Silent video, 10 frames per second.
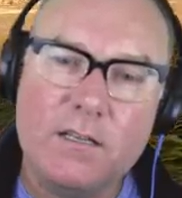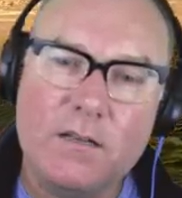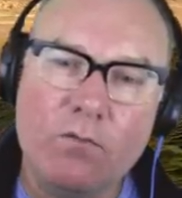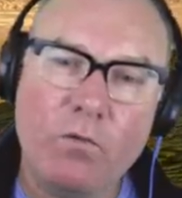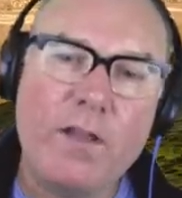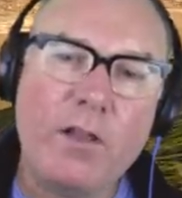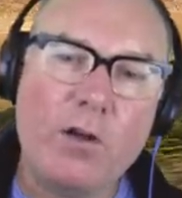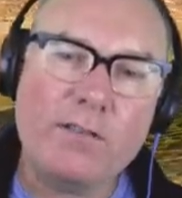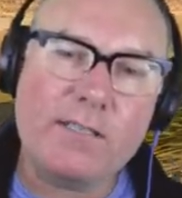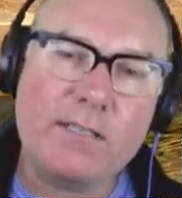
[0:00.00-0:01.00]

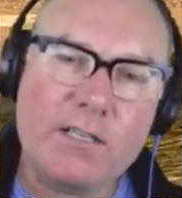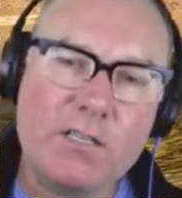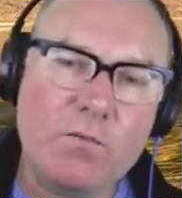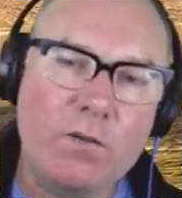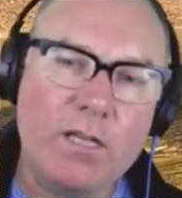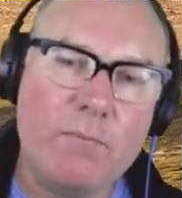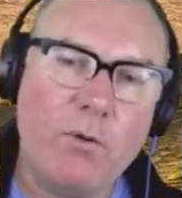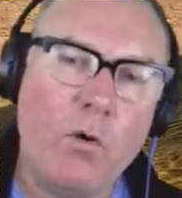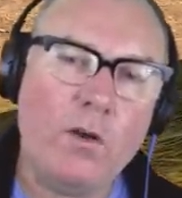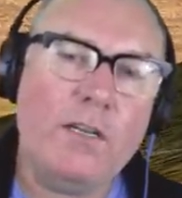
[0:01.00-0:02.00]
reloads and such is really
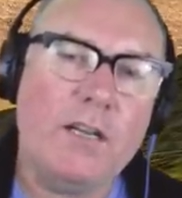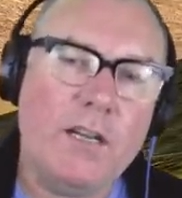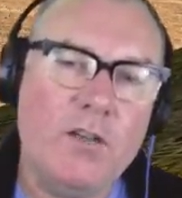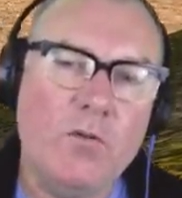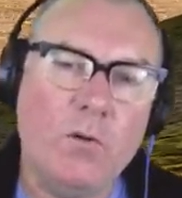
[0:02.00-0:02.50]
important. You